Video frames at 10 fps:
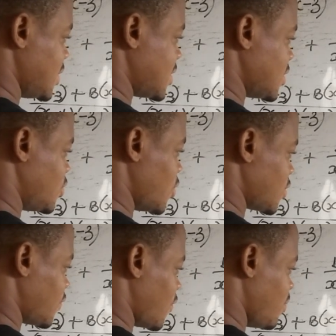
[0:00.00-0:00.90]
This is
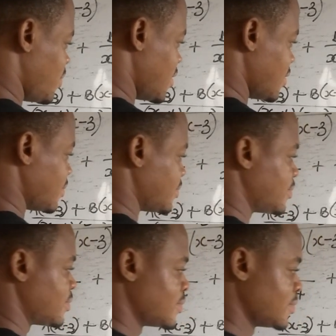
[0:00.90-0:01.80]
just for b.
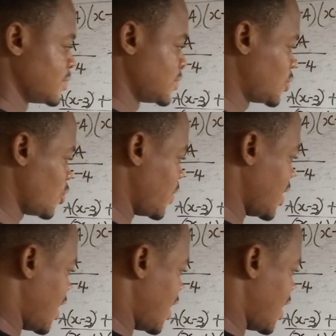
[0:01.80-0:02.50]
So we